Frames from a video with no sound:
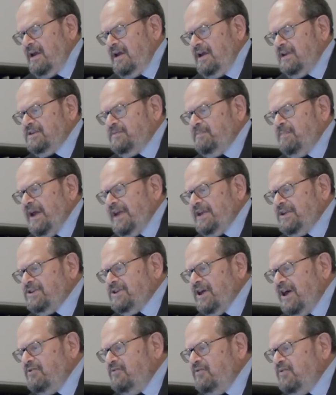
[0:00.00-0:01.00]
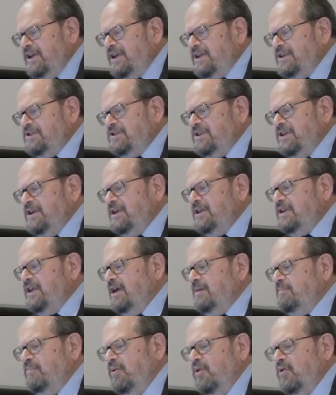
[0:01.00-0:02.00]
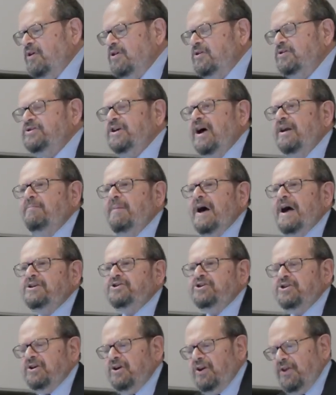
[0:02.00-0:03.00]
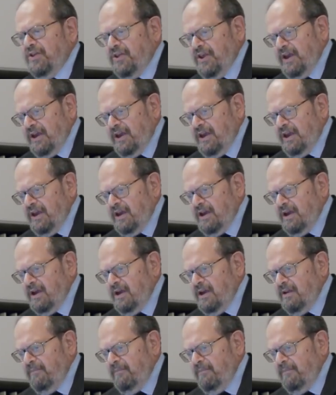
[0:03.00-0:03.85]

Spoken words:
It's based on reasoning that borders on magical thinking.